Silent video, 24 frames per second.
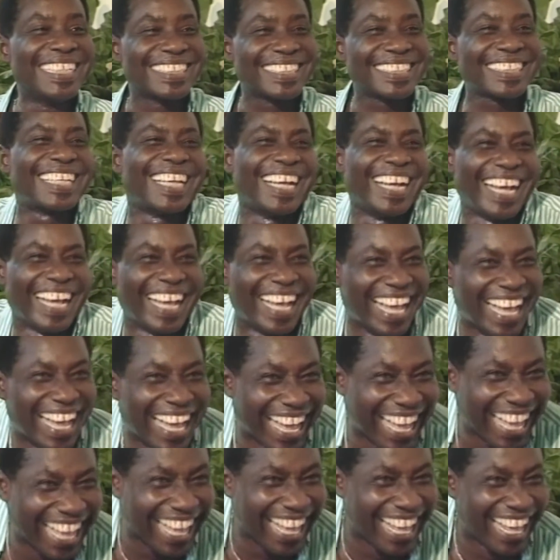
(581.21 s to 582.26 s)

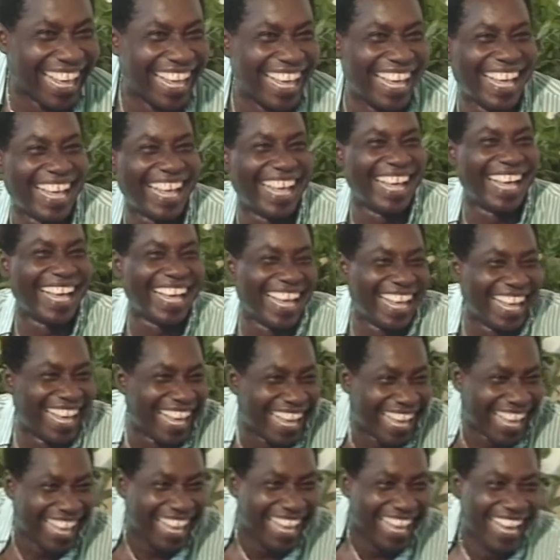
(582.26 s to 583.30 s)
You know, as you
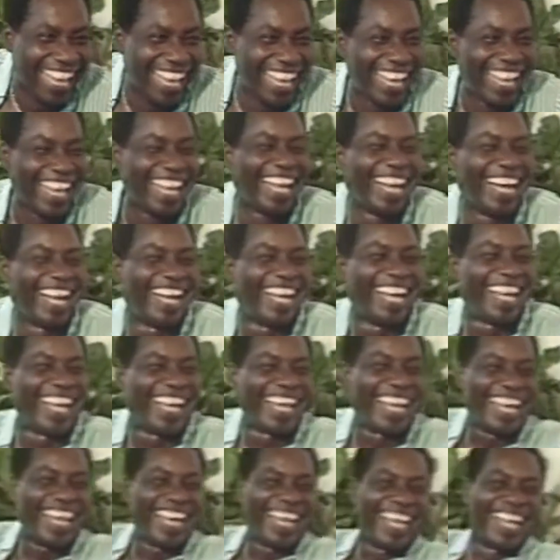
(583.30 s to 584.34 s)
started singing,
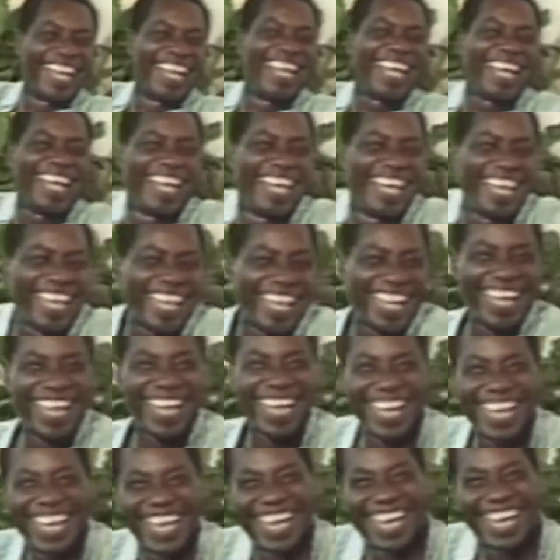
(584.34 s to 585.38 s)
the memory of it
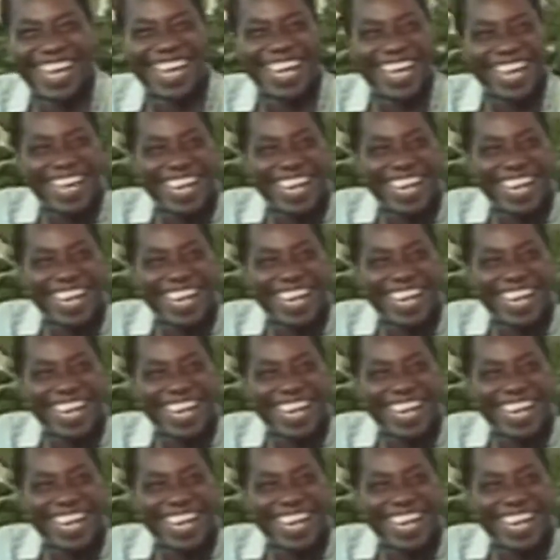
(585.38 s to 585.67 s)
came back,